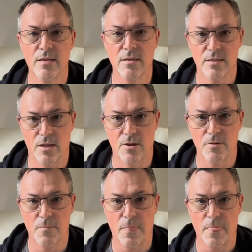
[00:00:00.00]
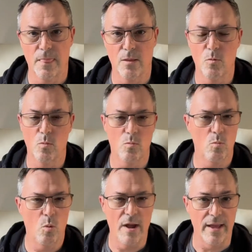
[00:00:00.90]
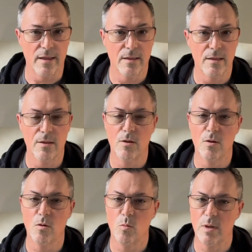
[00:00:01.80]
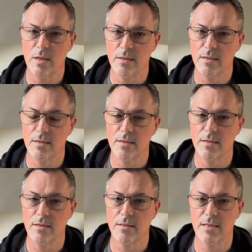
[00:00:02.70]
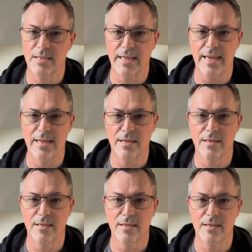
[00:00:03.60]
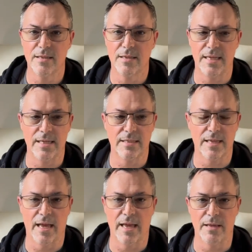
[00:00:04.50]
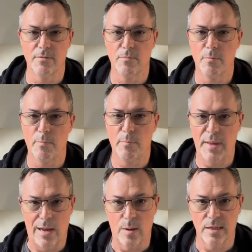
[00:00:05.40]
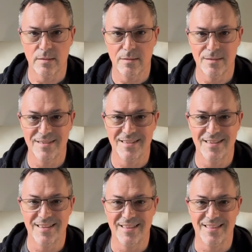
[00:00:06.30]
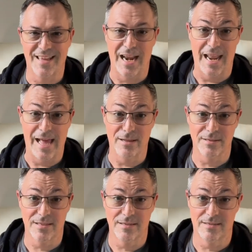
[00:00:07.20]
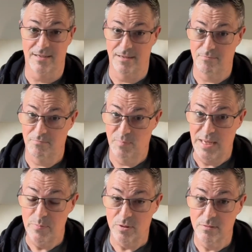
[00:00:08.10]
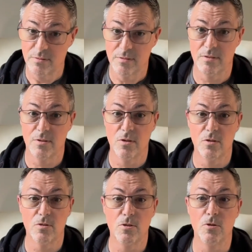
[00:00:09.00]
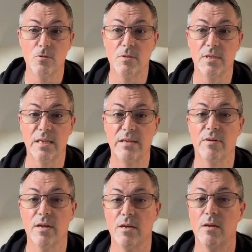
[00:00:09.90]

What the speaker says: So, why? Well, the state is a power that allows people to deliver